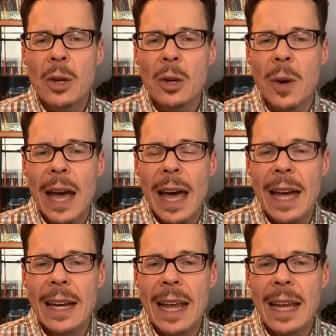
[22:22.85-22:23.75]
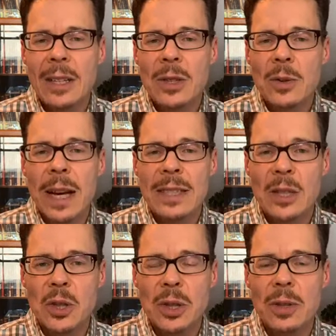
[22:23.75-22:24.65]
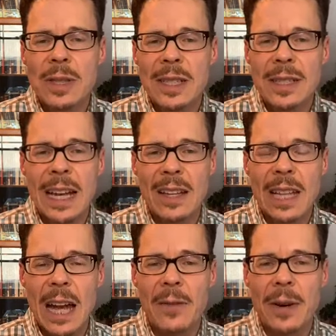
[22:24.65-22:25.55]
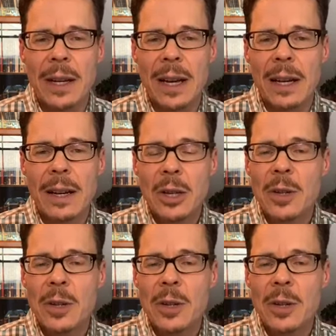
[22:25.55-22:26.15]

who has a church in South Africa,